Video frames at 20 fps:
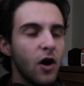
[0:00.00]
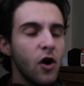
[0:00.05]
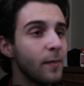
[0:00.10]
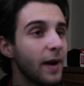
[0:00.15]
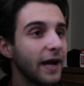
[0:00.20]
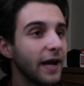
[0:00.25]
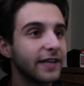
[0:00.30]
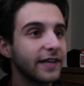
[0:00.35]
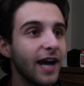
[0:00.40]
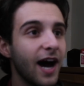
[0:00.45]
Oh
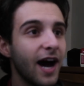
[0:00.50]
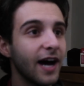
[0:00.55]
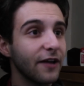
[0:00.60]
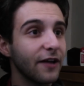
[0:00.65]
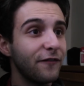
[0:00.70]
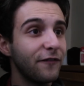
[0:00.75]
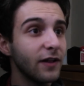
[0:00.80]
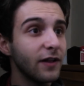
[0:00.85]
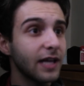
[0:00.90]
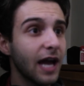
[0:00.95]
my god, I
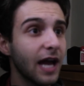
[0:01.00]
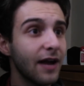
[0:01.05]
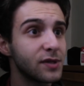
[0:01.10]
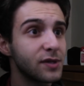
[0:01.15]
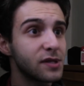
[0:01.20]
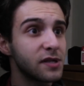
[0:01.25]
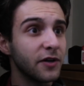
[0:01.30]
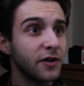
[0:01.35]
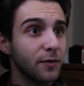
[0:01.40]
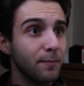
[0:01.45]
feel like I haven't
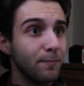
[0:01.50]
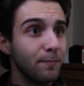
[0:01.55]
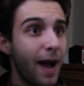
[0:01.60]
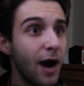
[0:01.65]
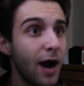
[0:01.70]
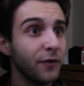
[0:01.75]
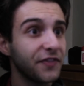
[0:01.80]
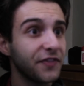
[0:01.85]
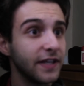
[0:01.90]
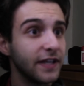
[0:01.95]
seen her
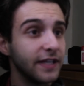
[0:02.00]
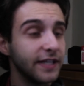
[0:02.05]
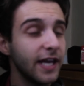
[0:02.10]
mouth in